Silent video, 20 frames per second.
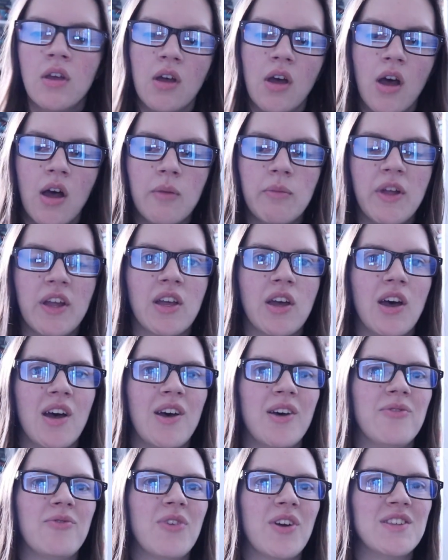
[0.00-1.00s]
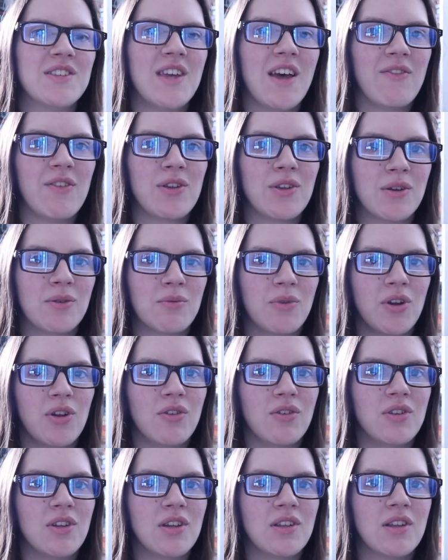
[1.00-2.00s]
um, like uh, friends having a
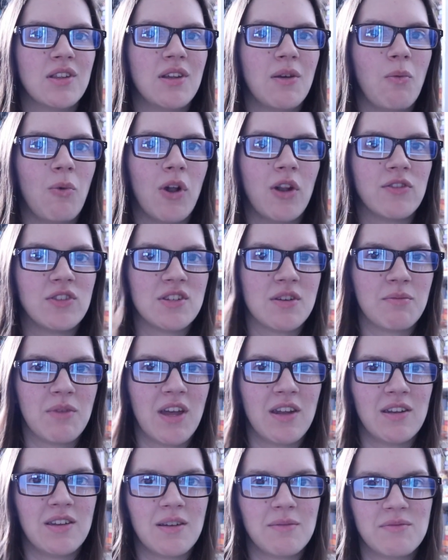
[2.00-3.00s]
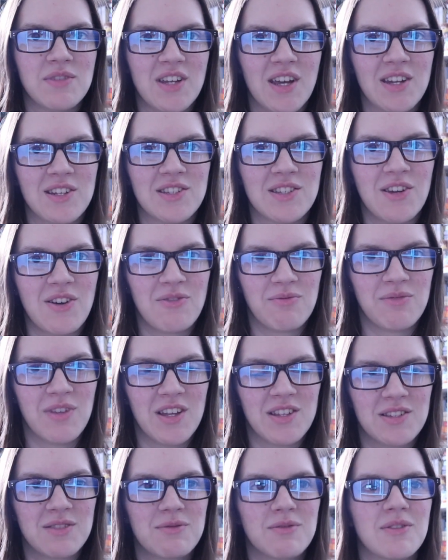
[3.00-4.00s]
reunion and then one of them ended up dead. So
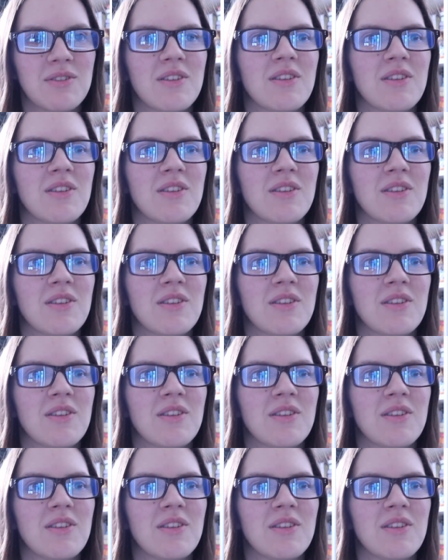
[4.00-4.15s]
that's